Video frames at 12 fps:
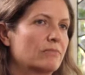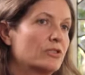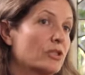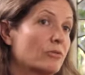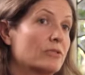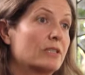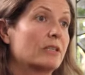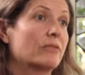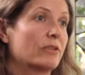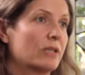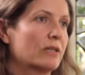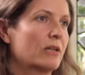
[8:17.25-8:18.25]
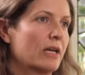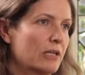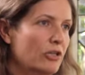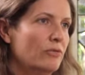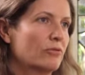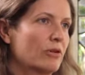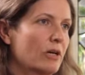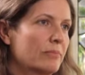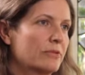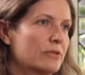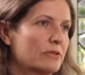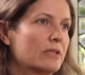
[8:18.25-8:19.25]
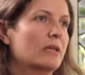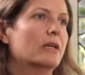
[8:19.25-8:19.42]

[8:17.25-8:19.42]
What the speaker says: showed significant IQ drops.